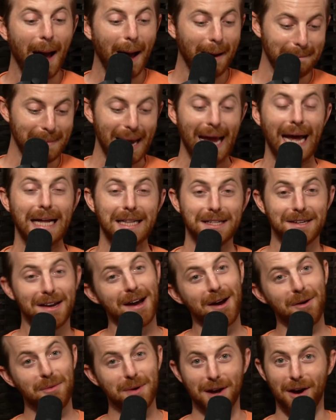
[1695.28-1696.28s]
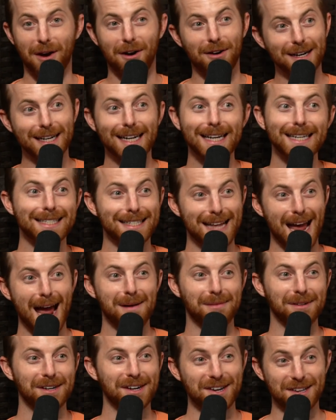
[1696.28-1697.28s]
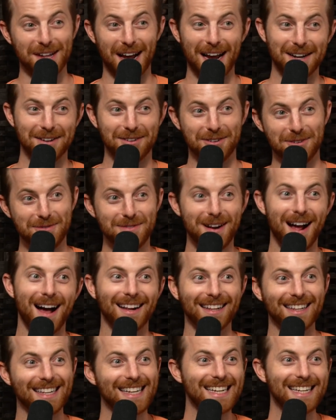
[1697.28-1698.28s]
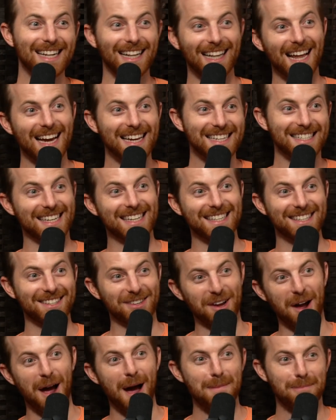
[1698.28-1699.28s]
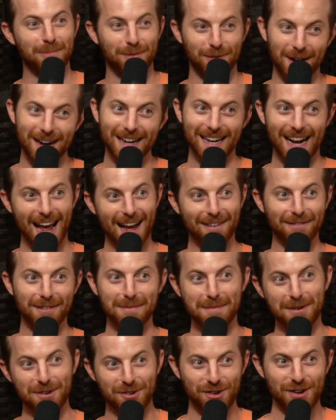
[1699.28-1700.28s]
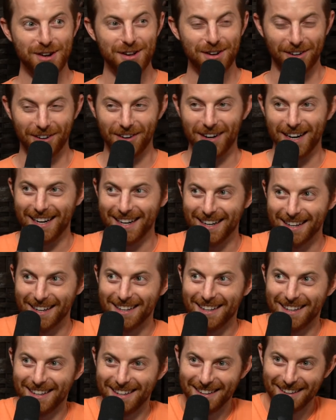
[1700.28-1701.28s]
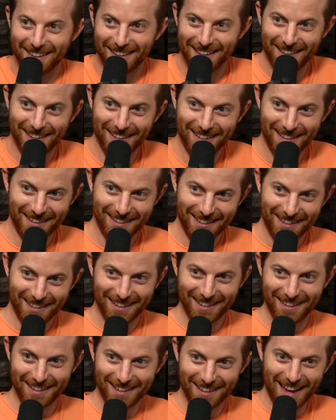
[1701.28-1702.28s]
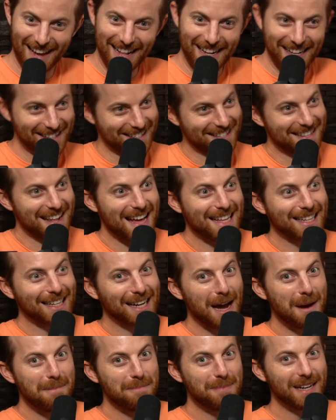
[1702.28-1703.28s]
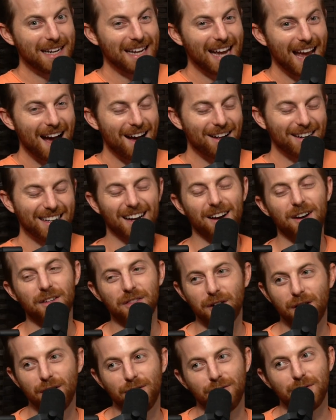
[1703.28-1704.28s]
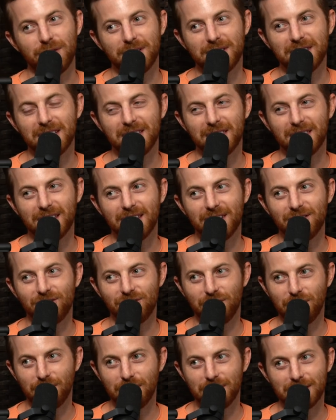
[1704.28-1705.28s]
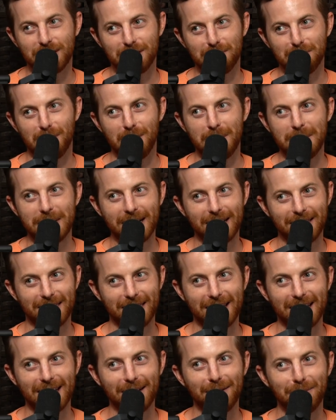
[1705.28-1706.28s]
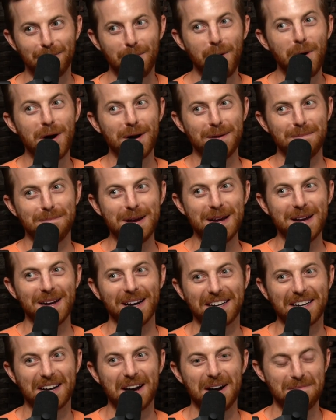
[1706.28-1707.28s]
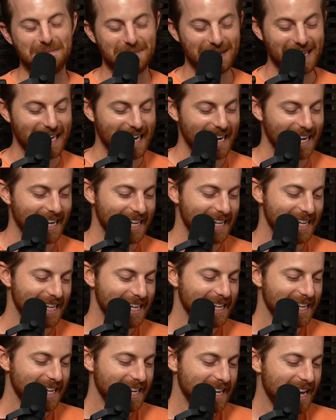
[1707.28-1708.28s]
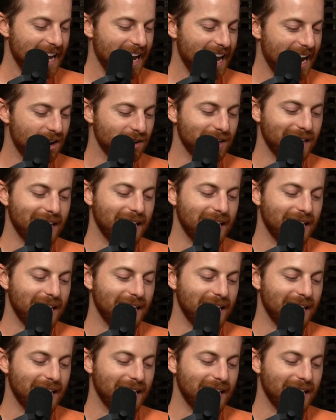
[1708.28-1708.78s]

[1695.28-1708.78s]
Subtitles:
Amanda, we already established I do not need a license to operate heavy machinery. And it's not a company outing, although if we did the insurance and permitting thing, it would be a company outing.